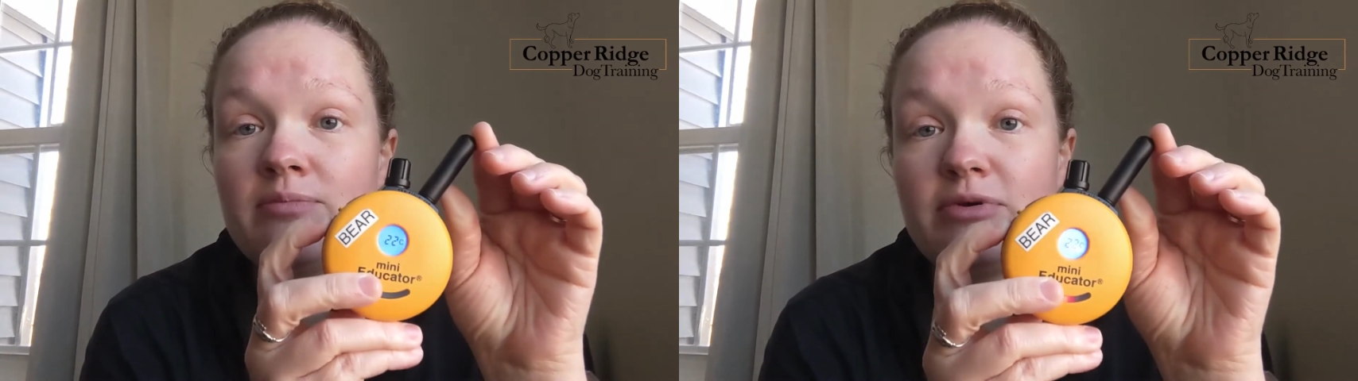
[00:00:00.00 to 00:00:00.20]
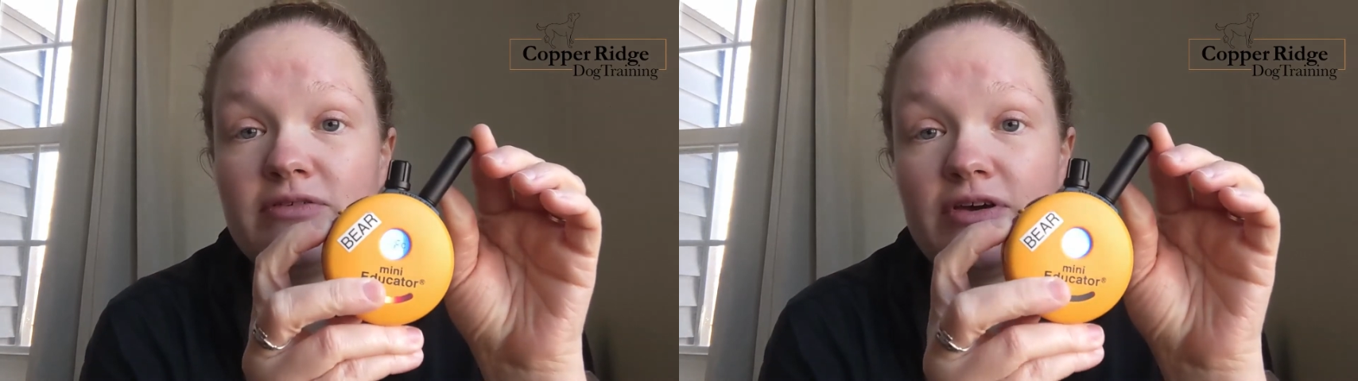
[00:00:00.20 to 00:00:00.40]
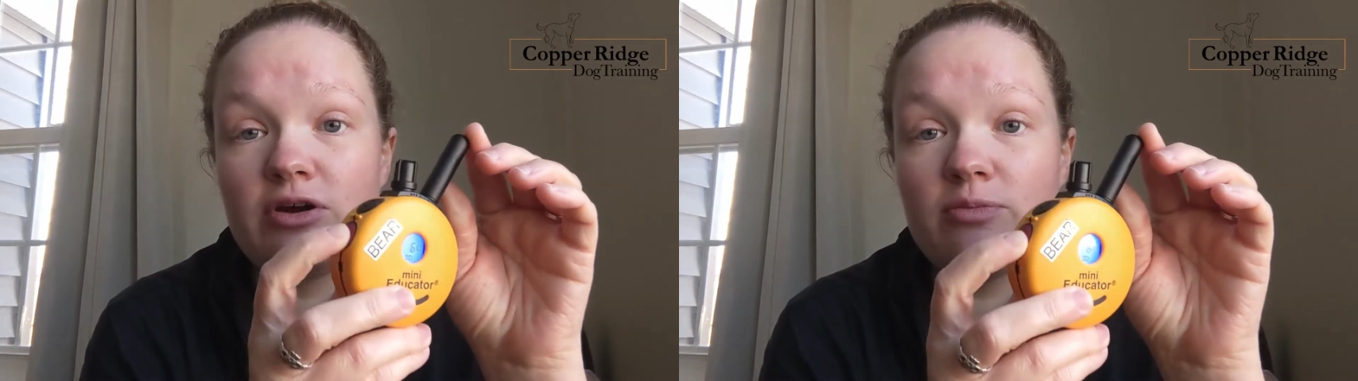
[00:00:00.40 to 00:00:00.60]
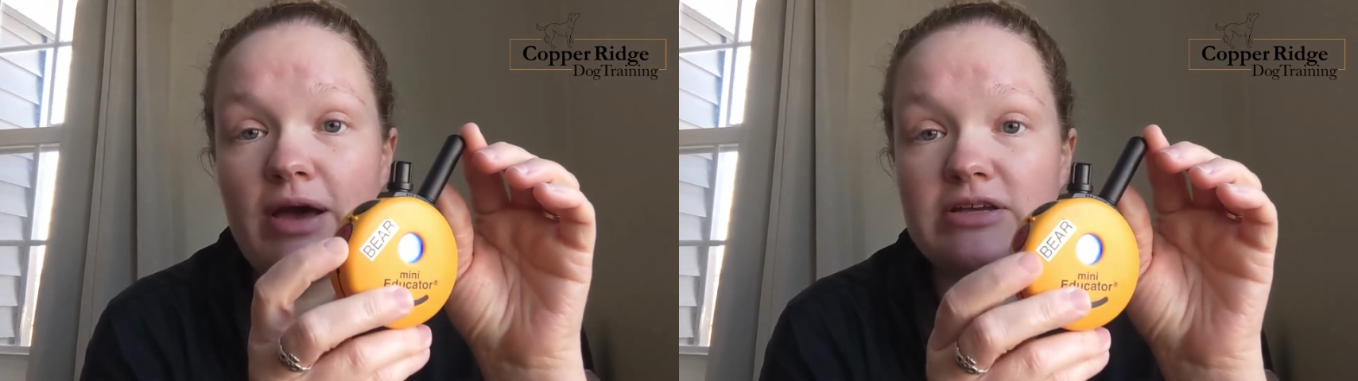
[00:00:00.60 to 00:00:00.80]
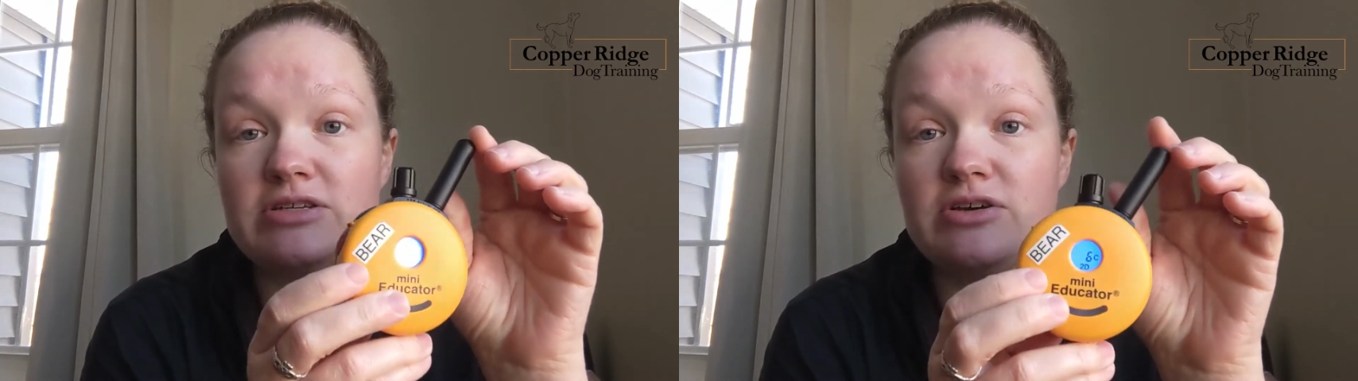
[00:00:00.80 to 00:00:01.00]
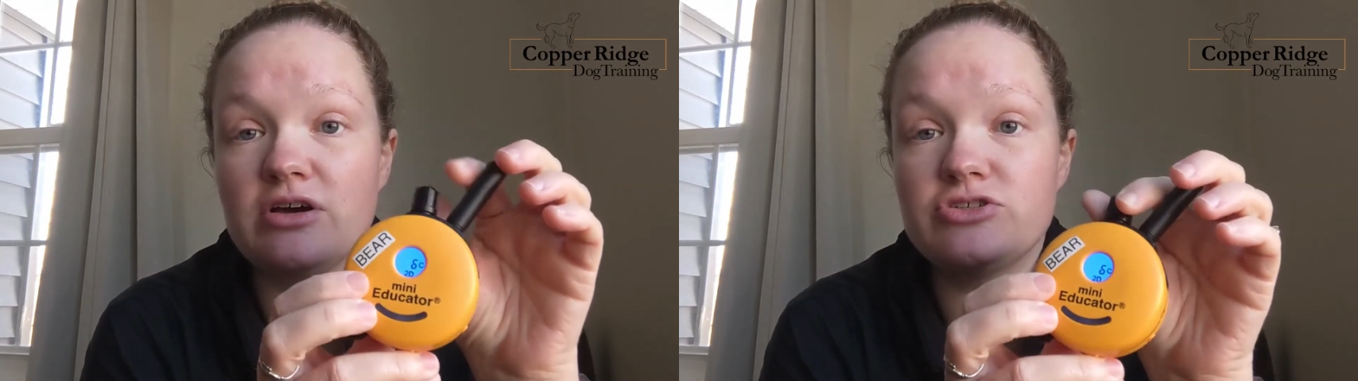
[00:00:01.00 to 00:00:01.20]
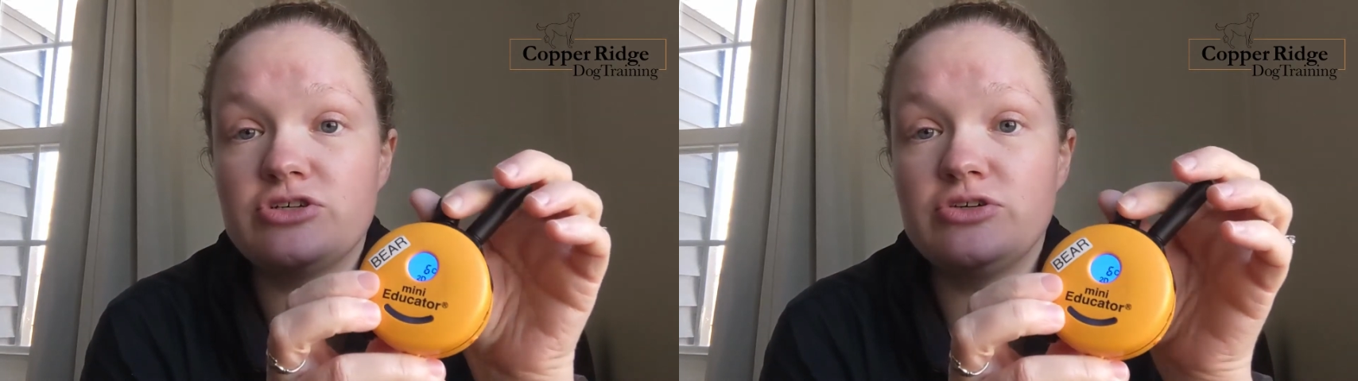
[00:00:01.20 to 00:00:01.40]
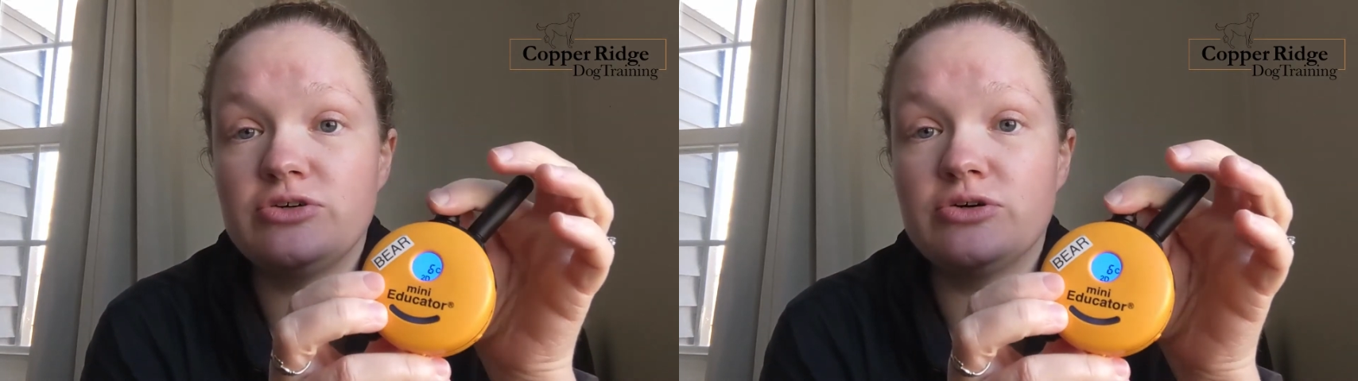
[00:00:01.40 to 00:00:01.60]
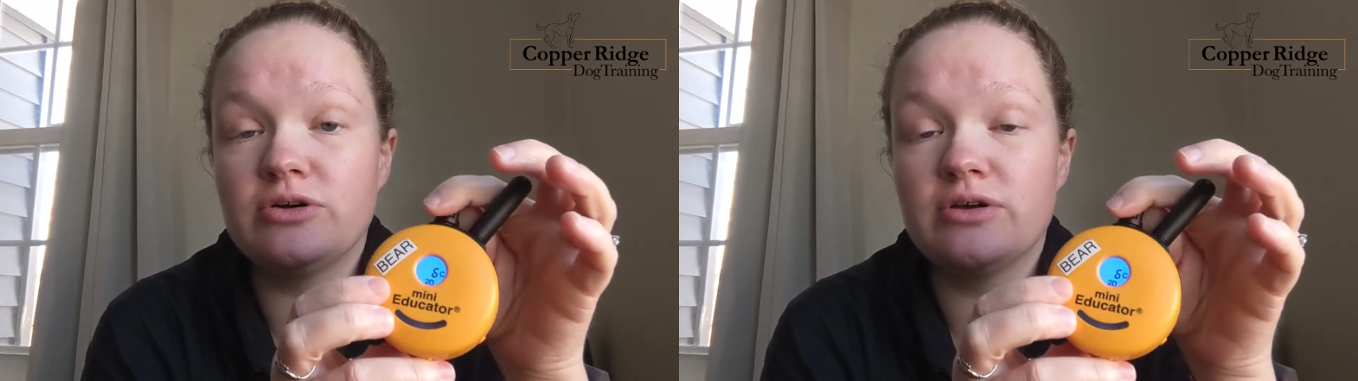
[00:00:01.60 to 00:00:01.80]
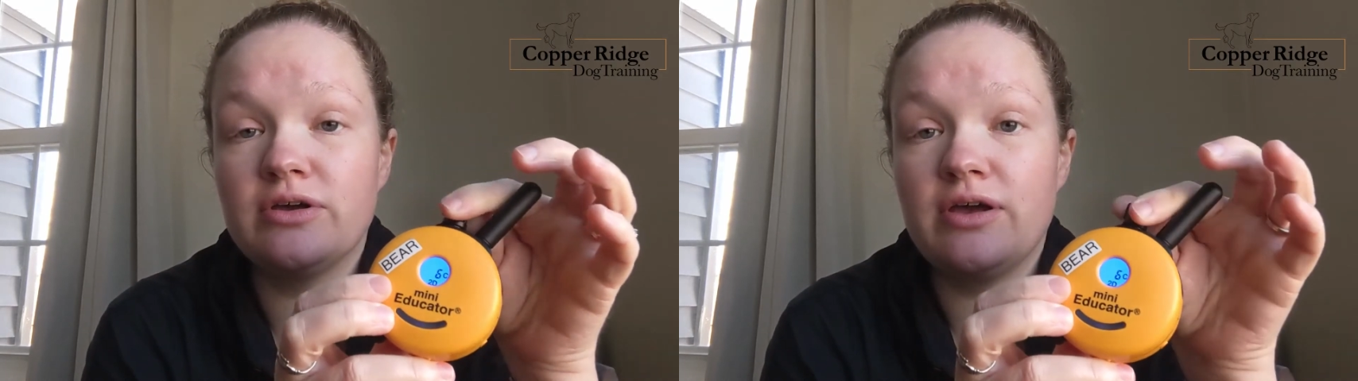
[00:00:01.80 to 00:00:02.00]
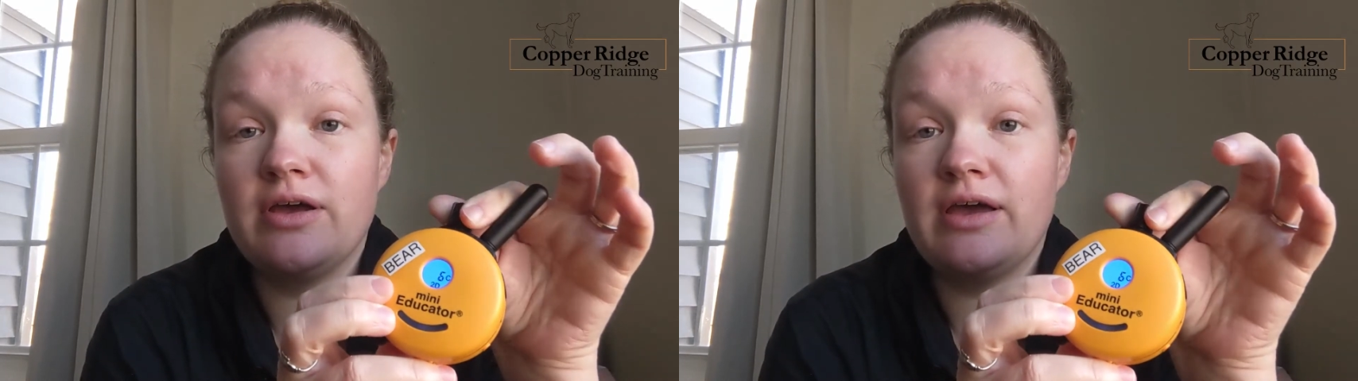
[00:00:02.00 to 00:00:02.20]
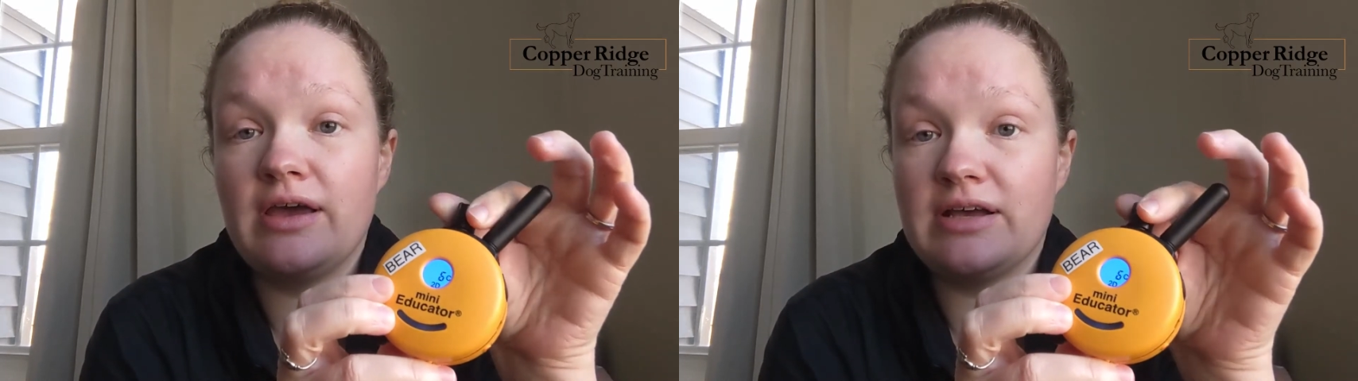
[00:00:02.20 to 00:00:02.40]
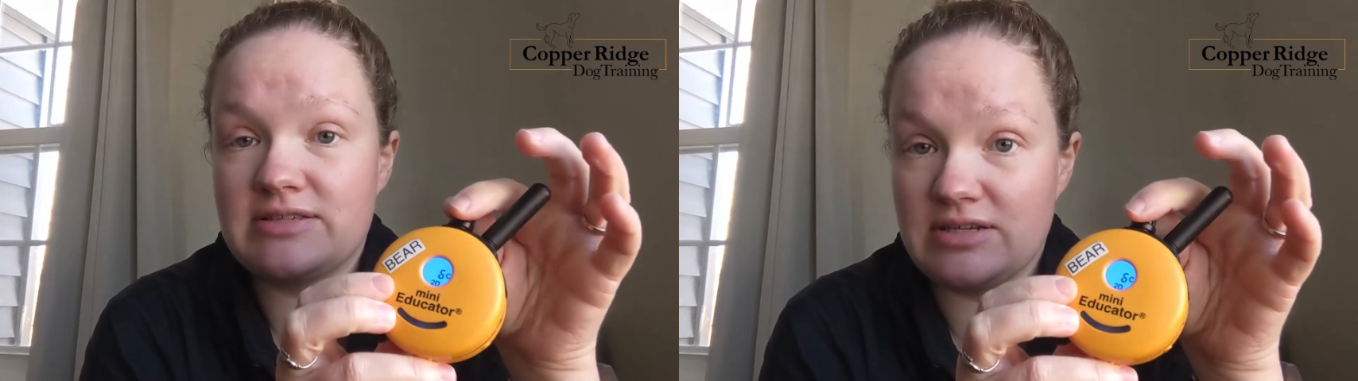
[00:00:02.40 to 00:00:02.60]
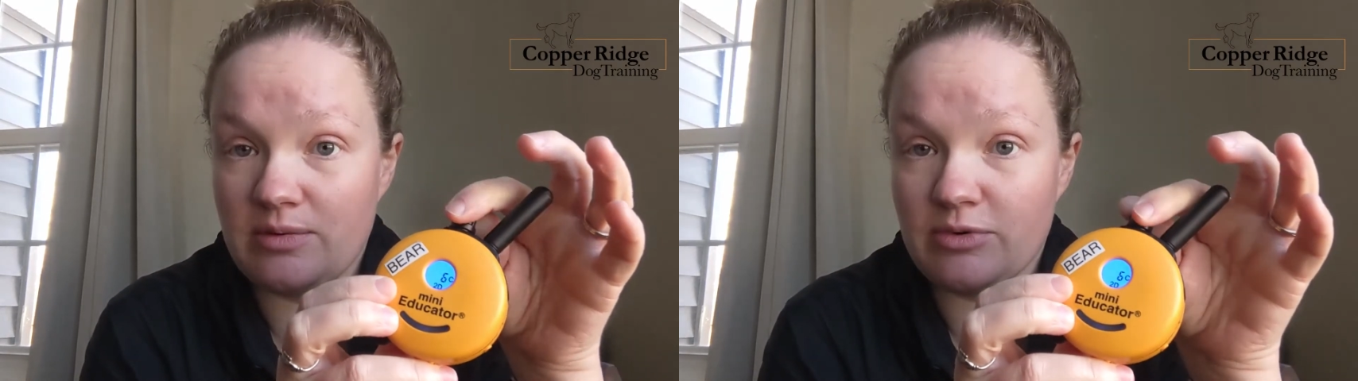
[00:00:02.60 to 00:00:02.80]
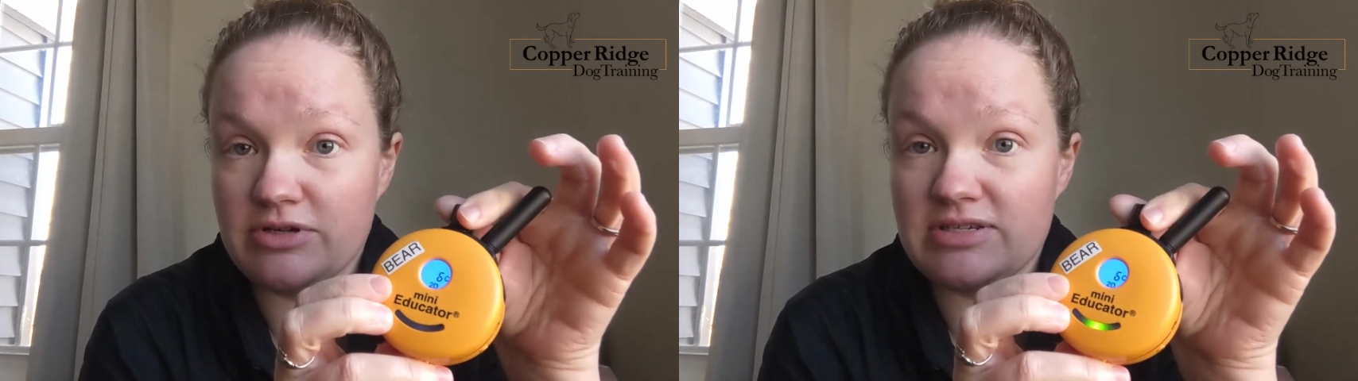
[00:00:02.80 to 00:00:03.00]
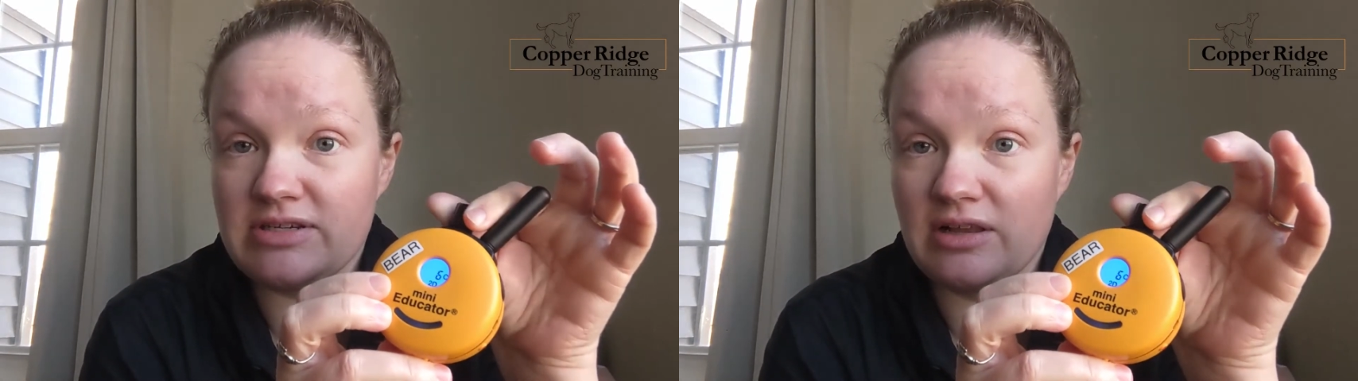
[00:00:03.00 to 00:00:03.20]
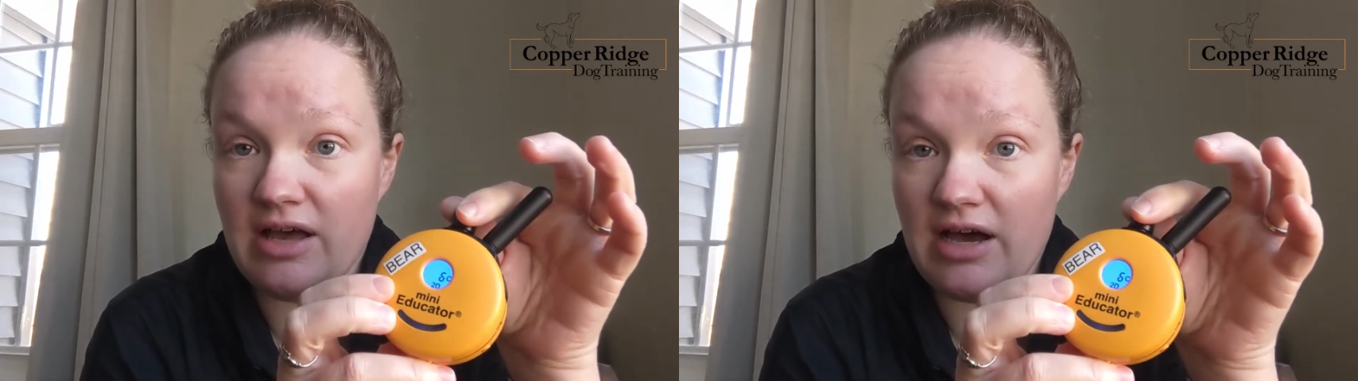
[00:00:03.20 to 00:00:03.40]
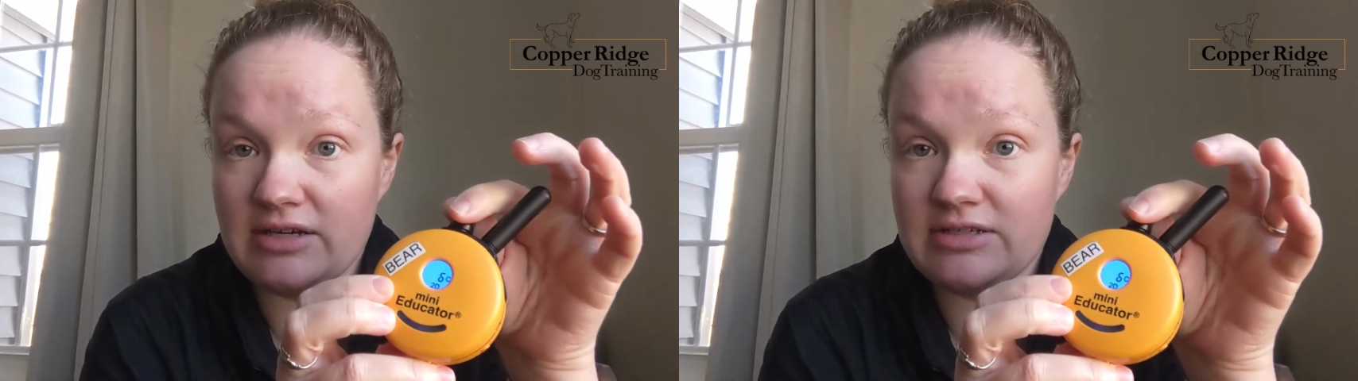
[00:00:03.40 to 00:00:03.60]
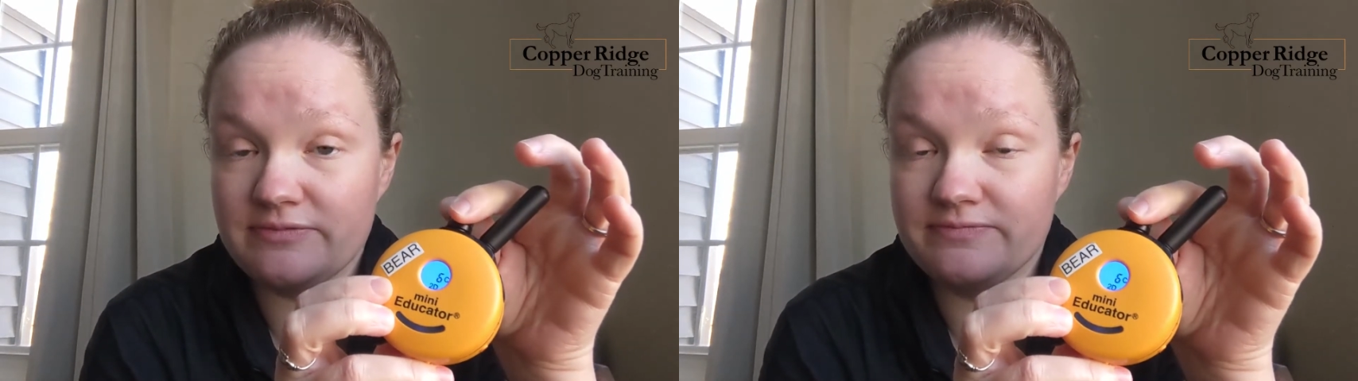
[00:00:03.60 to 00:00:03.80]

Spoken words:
but if I go back to dog 2, its number is still locked.